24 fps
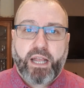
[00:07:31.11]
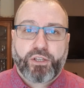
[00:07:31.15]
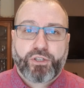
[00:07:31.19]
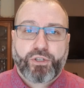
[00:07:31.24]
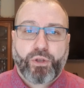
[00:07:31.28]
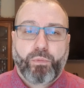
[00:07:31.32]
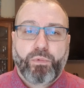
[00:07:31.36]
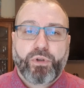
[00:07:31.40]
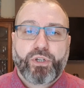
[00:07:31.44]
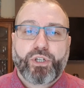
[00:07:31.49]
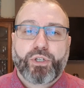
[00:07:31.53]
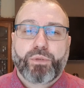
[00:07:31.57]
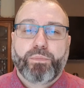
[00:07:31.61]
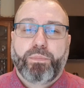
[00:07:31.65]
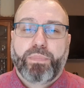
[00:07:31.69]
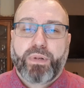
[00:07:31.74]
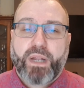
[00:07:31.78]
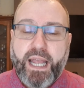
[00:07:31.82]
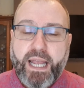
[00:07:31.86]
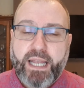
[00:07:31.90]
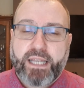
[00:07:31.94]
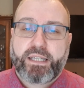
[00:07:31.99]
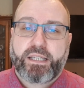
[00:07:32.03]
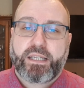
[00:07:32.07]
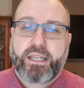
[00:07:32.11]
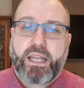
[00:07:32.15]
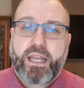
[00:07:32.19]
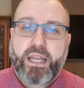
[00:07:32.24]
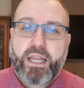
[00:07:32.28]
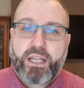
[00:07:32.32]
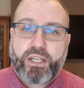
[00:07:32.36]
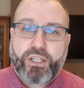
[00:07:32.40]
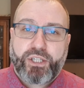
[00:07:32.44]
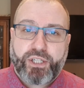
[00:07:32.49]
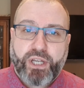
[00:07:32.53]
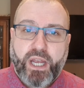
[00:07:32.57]
And so we just bless
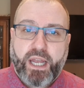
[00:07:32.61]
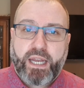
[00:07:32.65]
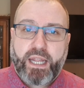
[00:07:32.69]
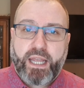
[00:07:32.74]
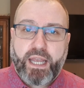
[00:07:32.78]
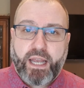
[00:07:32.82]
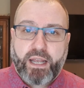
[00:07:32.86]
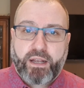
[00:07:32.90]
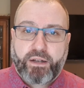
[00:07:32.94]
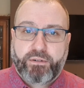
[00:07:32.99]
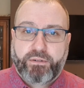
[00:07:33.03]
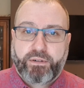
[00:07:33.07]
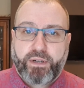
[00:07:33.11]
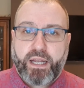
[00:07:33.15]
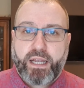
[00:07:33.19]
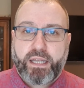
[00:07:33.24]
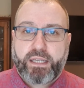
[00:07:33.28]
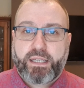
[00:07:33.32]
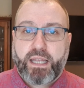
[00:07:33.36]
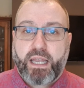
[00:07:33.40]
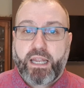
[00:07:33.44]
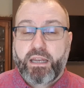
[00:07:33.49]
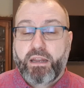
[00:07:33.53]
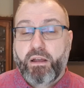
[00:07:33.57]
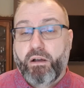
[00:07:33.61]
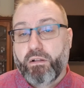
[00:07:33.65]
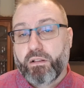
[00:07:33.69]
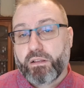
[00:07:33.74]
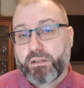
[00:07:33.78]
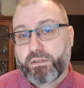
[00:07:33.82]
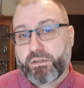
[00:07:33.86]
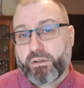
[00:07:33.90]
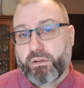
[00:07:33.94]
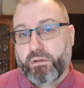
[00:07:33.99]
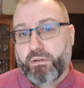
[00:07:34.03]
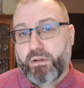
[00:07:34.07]
Jenny and Chris, and
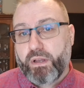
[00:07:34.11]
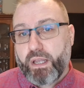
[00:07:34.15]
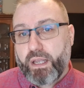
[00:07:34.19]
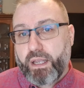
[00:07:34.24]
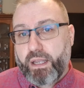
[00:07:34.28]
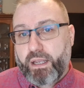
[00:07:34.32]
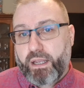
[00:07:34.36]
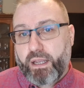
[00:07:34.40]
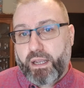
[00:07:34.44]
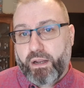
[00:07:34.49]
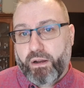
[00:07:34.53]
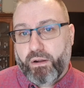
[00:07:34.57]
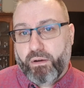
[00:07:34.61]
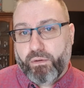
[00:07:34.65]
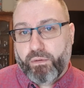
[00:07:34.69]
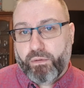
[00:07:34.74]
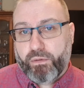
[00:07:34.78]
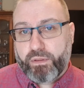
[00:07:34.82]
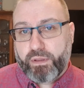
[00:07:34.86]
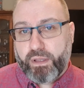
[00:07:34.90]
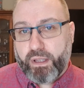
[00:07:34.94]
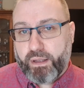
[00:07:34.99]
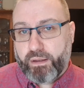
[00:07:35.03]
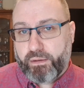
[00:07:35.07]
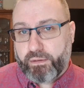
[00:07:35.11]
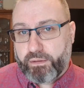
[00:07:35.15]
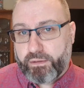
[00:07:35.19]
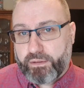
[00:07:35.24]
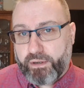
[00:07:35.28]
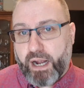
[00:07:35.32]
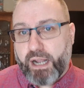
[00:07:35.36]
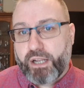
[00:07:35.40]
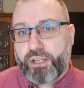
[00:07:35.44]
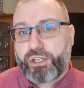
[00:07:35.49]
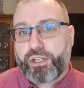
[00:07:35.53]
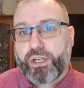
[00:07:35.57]
also, you know, the
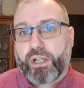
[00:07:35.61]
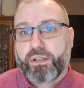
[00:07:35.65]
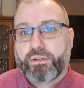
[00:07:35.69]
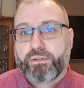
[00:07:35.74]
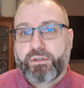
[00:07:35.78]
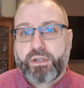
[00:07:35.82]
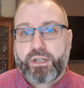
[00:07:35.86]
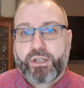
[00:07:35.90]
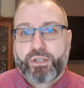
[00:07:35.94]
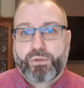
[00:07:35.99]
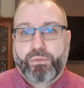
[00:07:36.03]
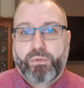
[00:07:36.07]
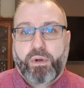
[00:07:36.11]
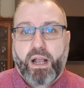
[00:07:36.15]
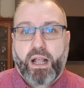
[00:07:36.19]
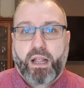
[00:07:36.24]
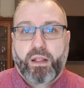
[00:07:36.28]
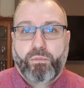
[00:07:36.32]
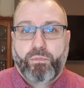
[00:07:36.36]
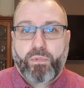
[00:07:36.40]
grandchildren as well.